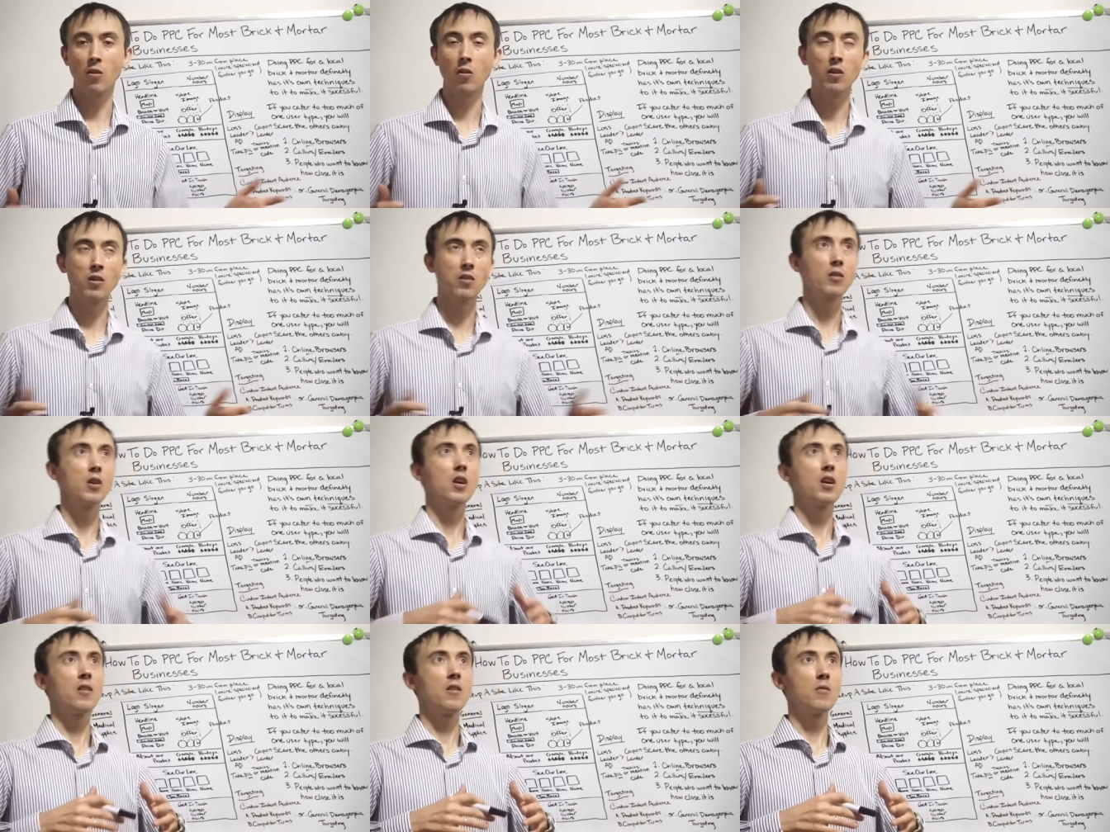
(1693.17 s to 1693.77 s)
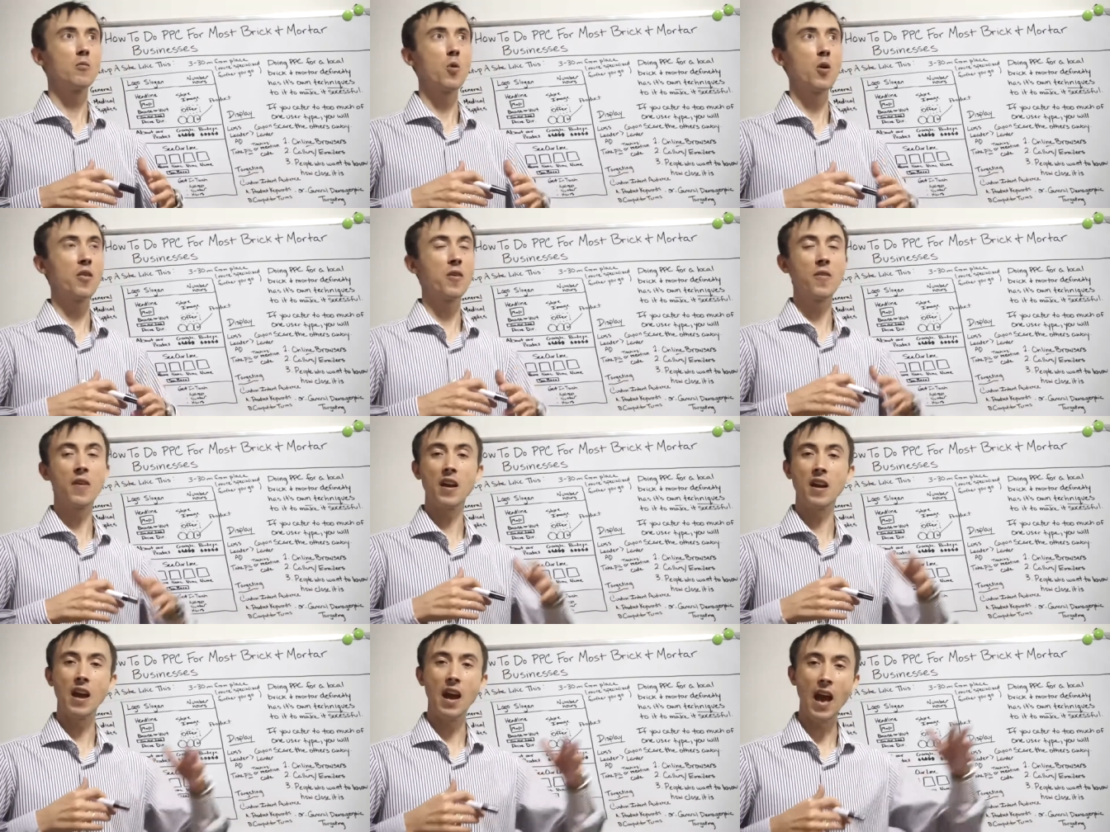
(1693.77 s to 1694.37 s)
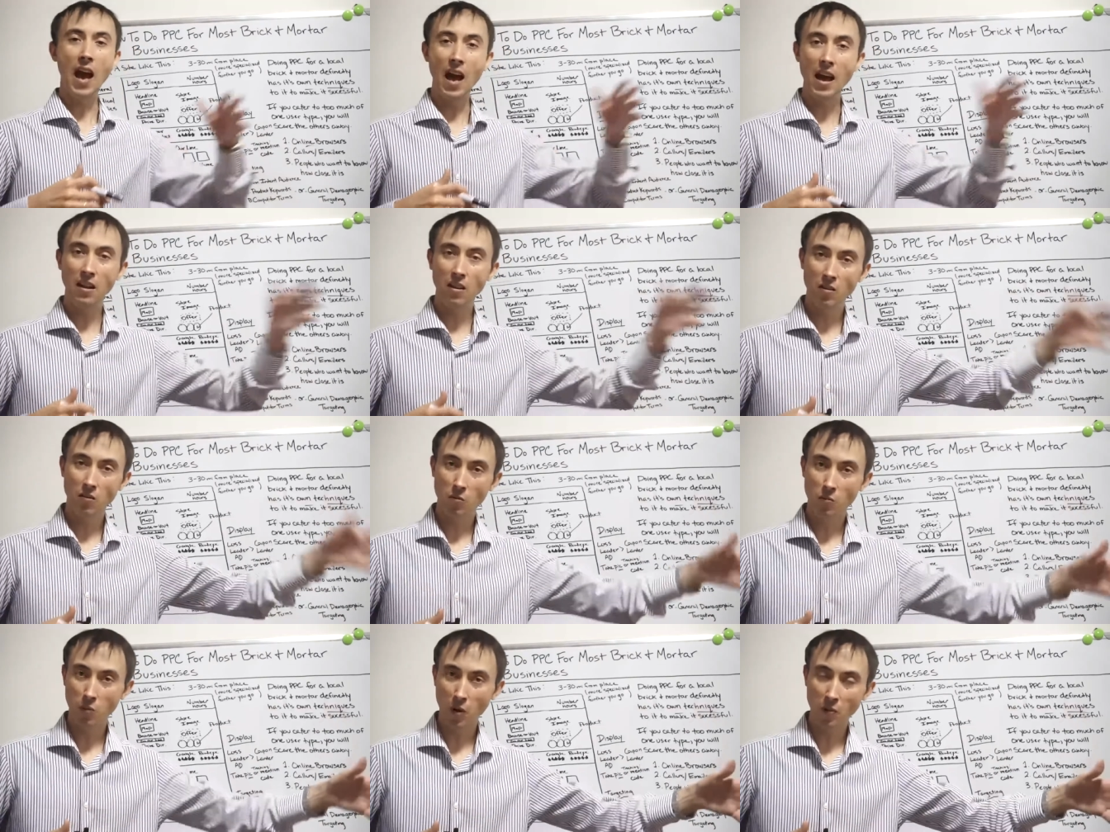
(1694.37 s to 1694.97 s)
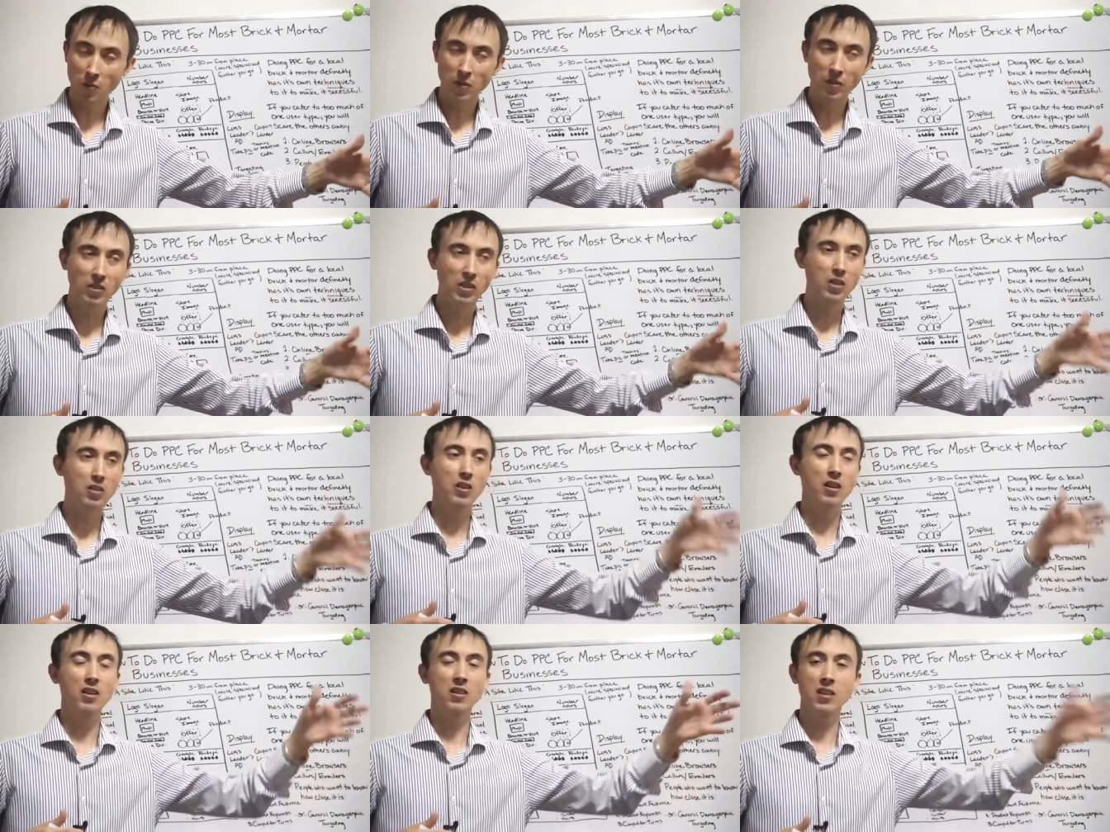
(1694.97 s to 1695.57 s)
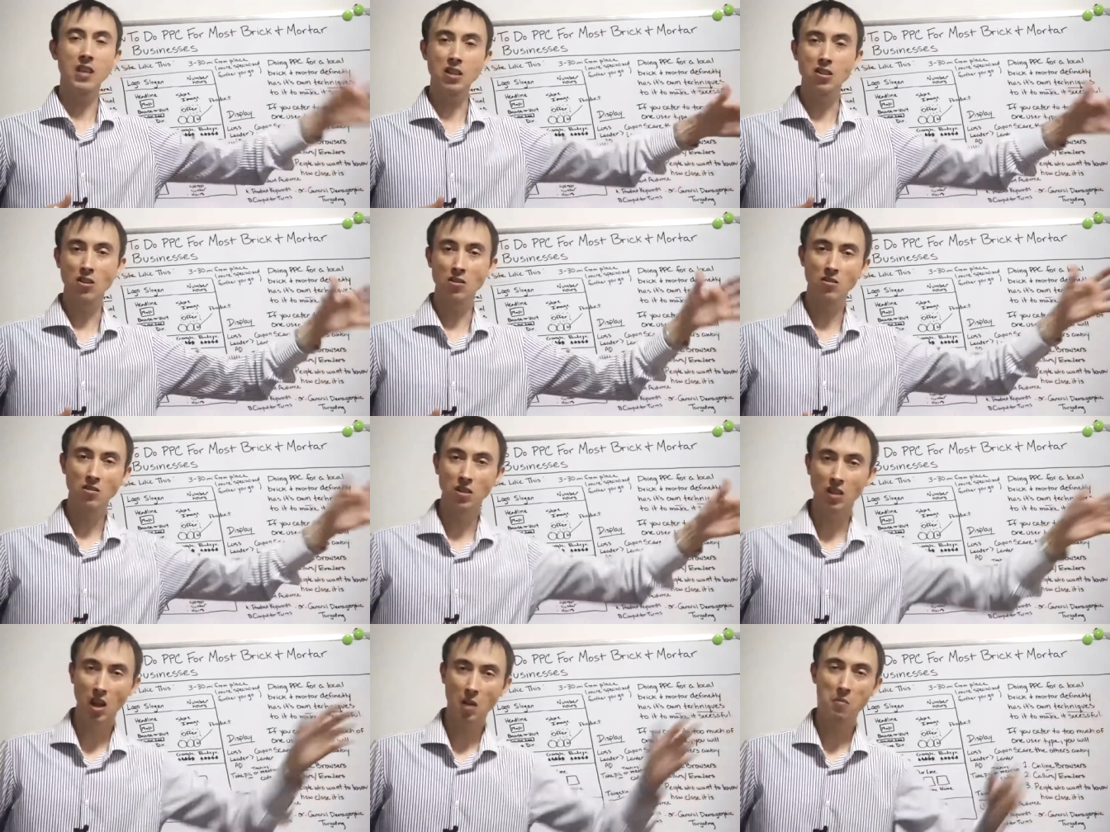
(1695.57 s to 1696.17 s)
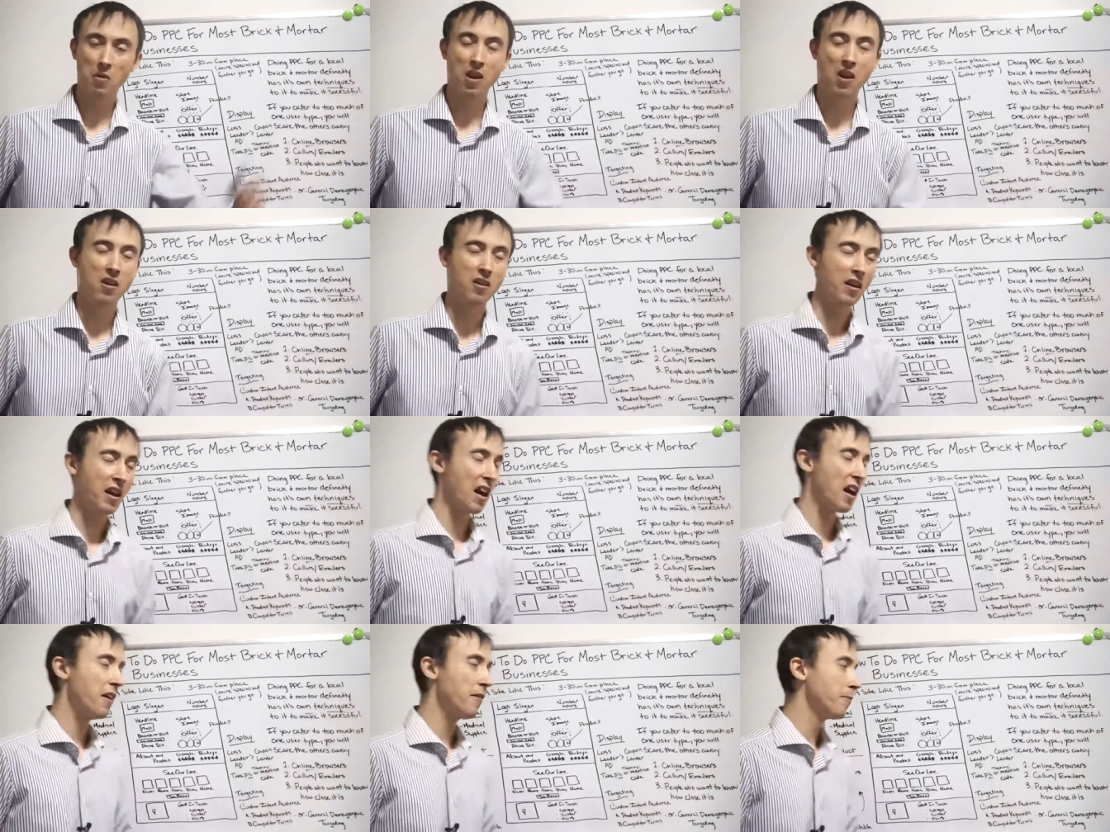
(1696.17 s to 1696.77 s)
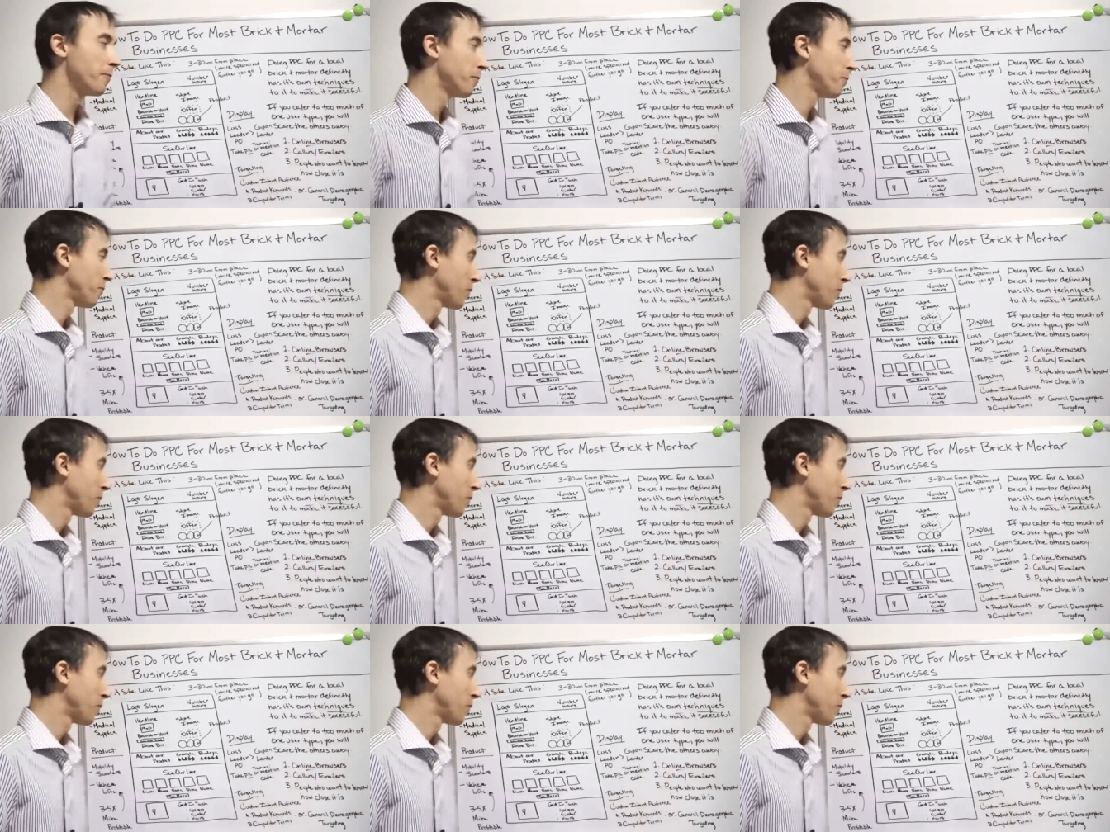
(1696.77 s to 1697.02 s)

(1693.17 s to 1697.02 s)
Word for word: or whether they had perfectly good intentions to come in or not.